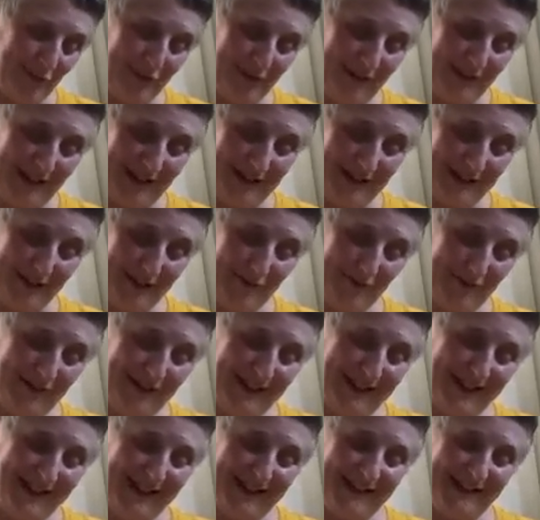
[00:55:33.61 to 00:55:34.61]
falling over
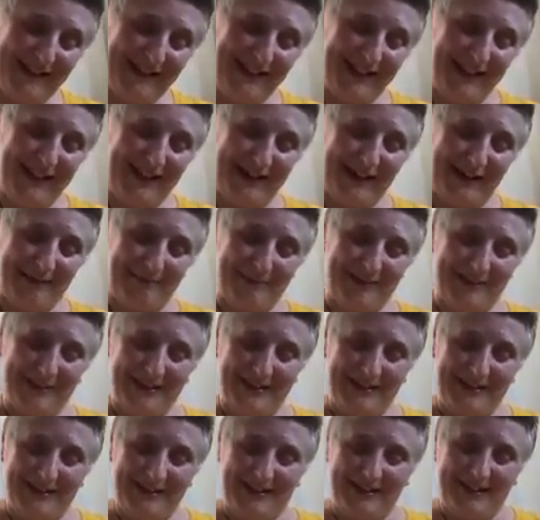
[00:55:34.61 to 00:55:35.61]
and getting up.
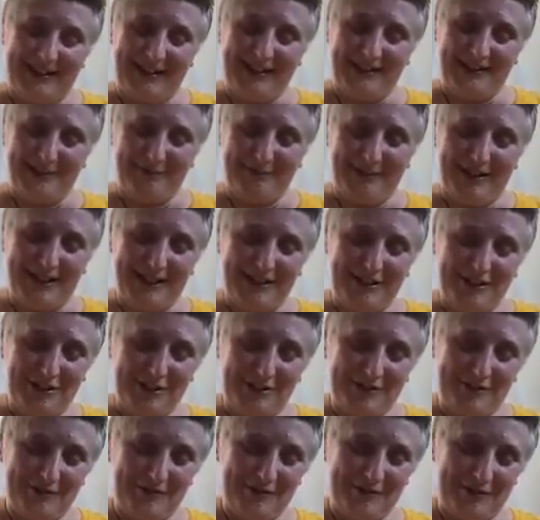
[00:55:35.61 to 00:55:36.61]
That's why
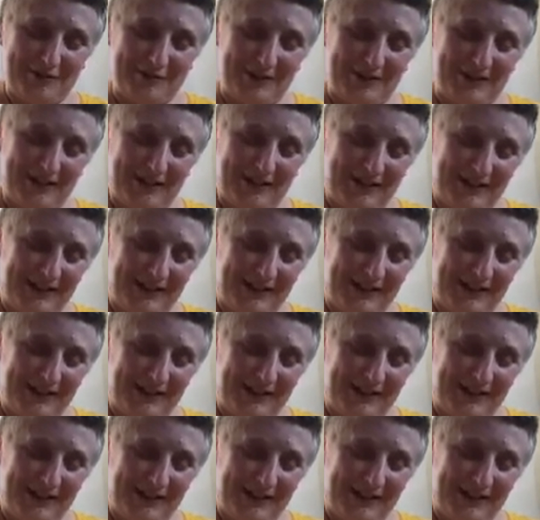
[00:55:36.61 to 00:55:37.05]
children